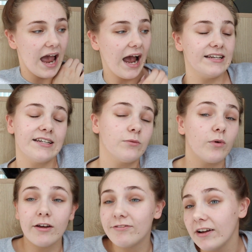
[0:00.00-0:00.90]
I didn't
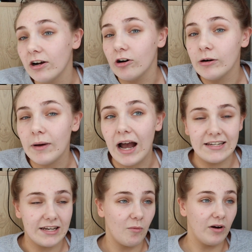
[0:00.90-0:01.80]
want to film, I
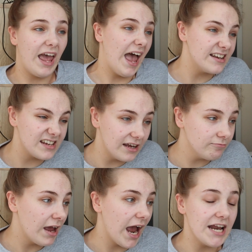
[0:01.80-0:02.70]
didn't want to
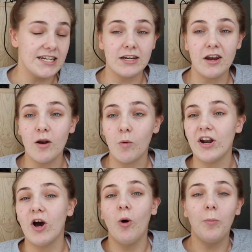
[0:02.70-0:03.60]
edit, I didn't
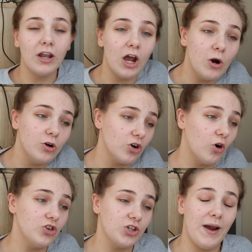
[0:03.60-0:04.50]
want to upload
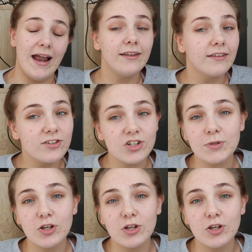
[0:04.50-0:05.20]
or do anything to do